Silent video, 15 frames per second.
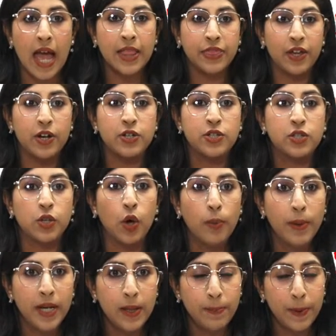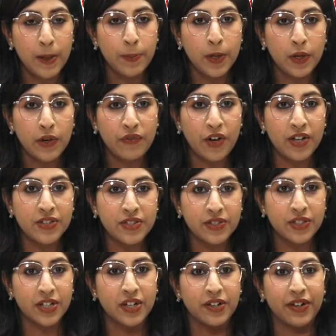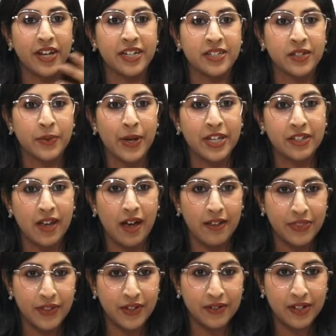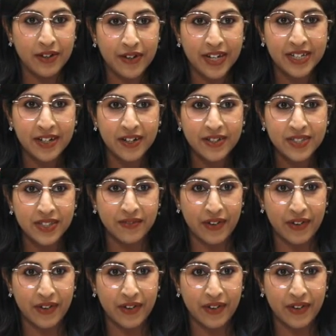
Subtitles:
There are so many people who have answered the correct answer.